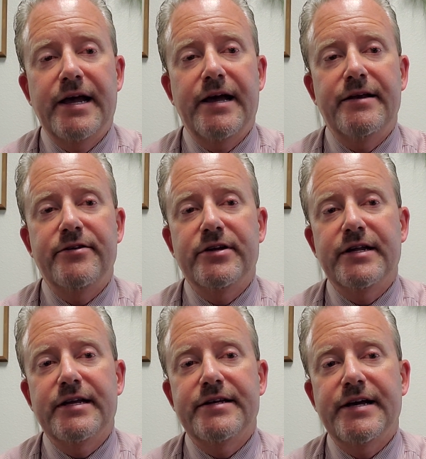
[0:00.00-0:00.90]
and you can
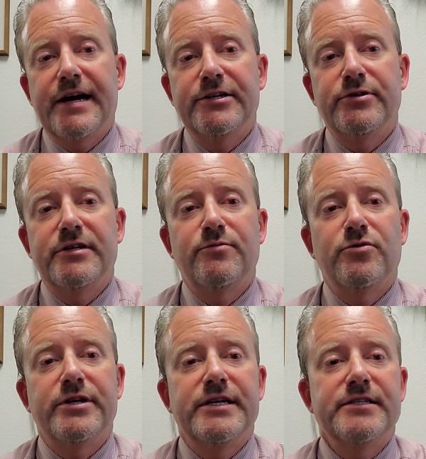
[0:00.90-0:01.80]
get dehydrated
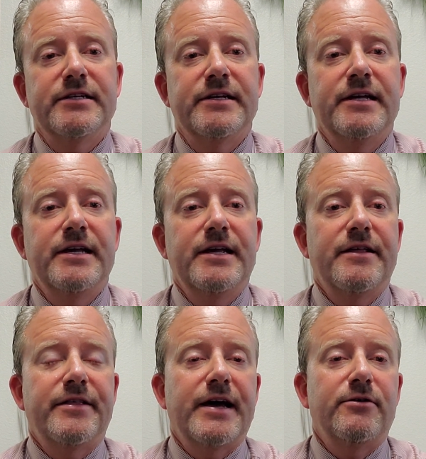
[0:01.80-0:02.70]
more easily
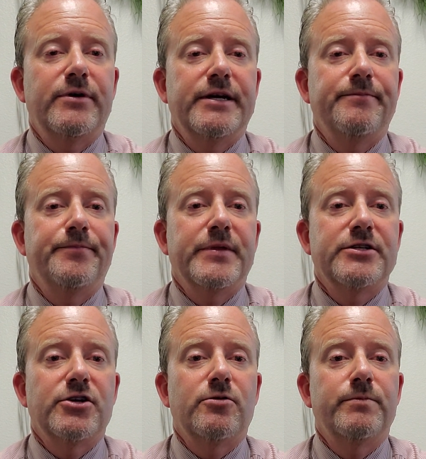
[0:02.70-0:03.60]
that way.
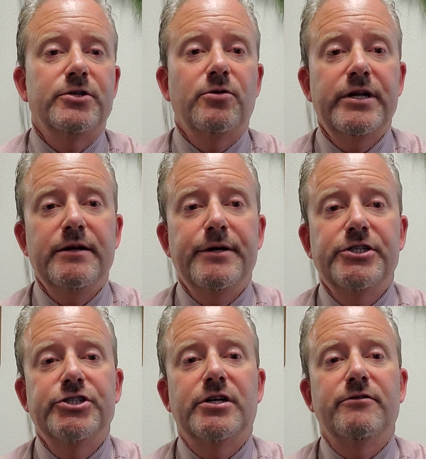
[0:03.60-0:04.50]
So don't eat a bunch
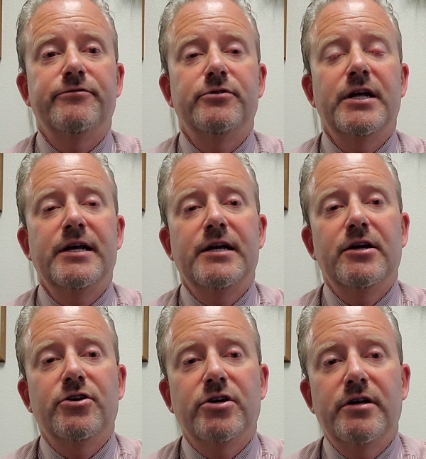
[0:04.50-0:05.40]
of junk food.
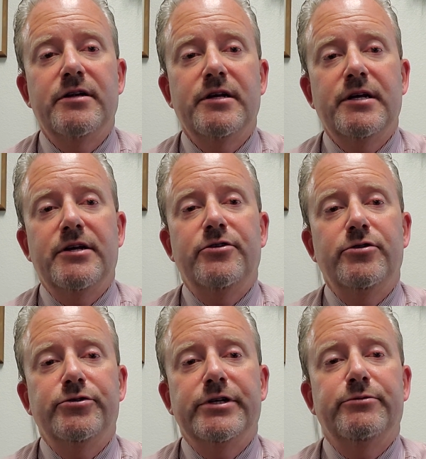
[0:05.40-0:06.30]
Good
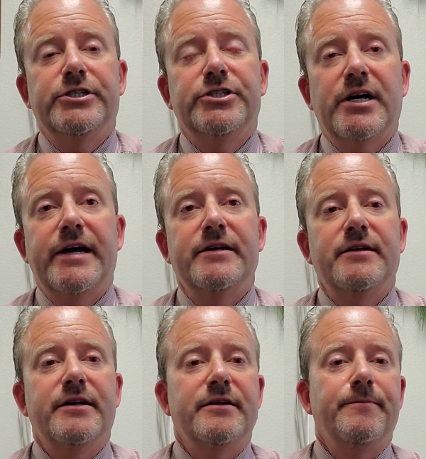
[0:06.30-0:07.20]
nutrient rich diet
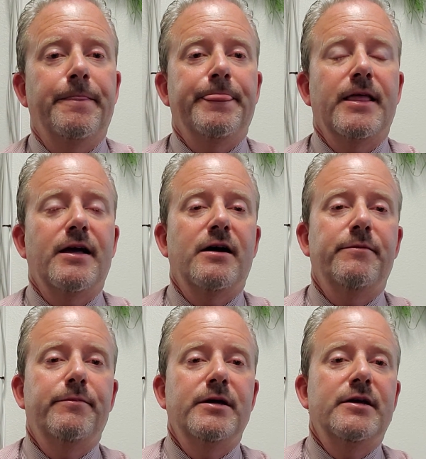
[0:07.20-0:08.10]
can
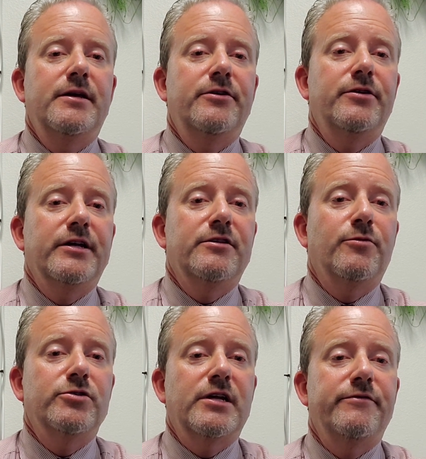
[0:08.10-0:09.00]
help you get the
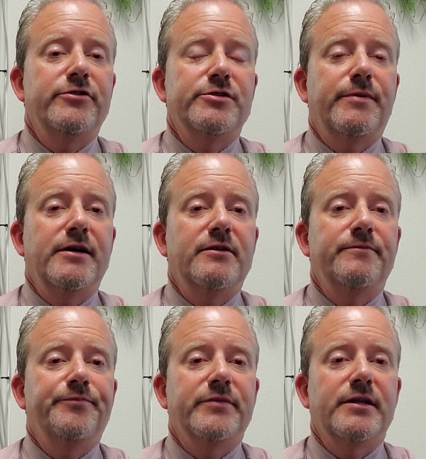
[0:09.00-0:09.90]
most out of your spinal
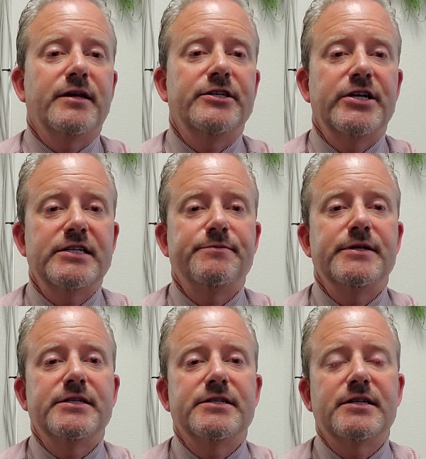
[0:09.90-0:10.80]

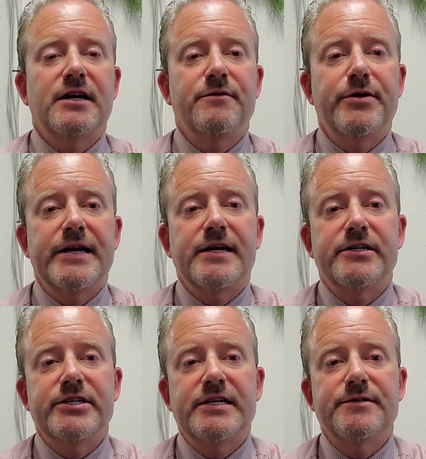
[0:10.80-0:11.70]
adjustments, chiropractic
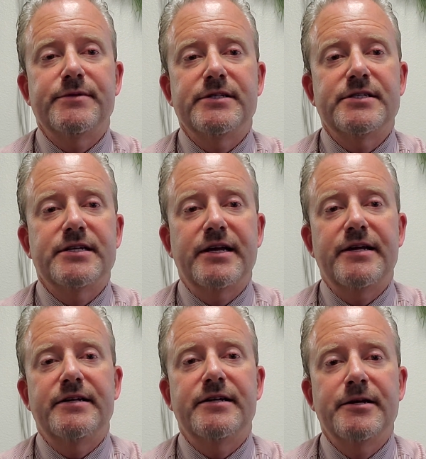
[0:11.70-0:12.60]
adjustments,
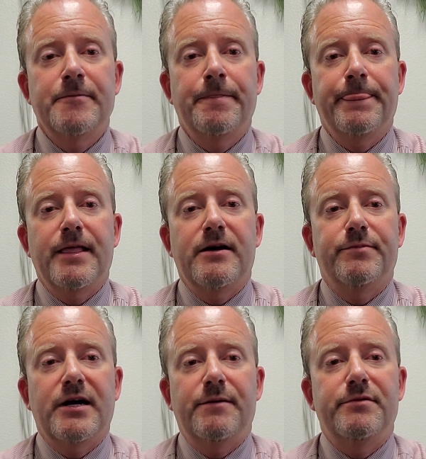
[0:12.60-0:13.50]
and help
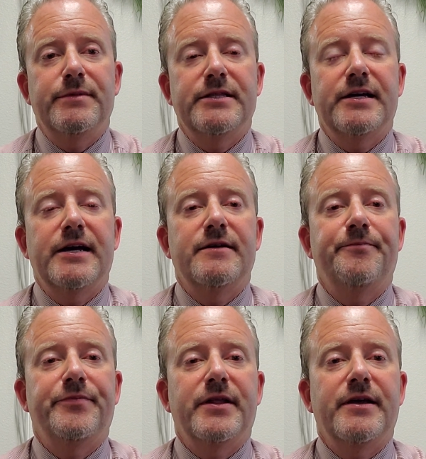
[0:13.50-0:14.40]
complement that
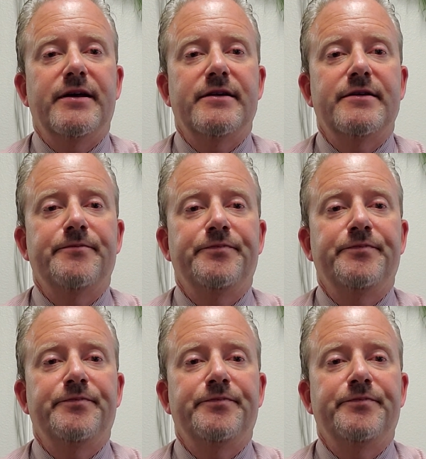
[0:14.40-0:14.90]
and